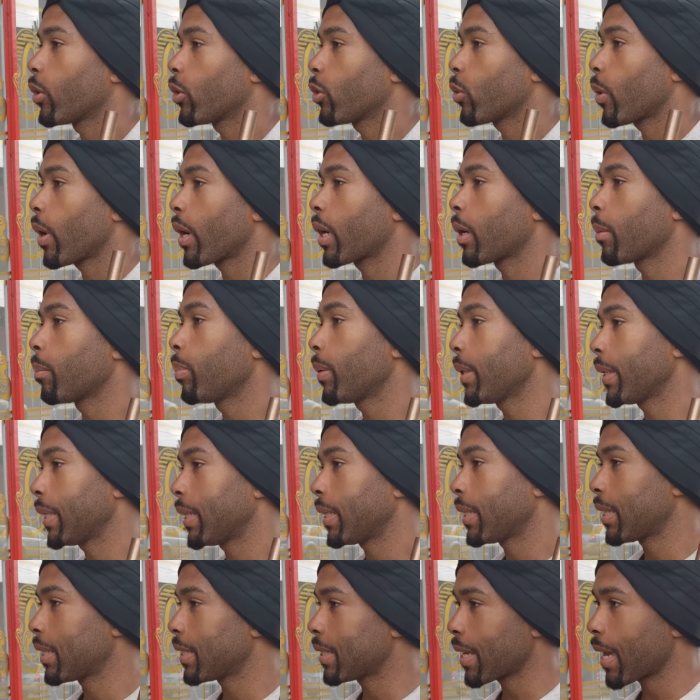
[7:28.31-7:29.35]
So I
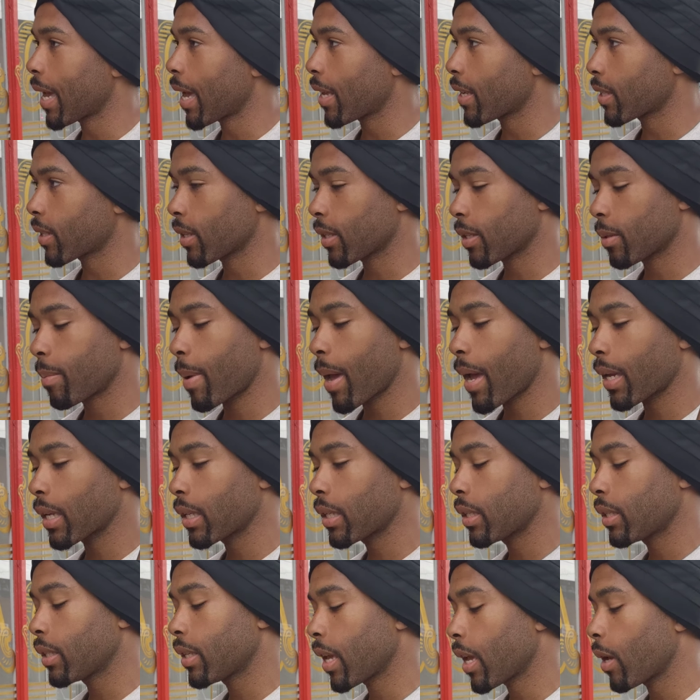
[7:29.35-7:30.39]
completed the task, because back
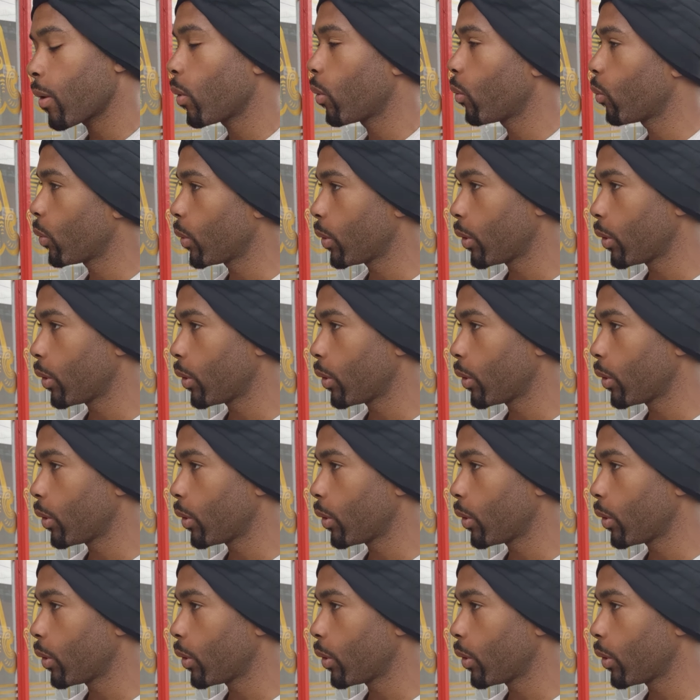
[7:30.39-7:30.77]
in the day when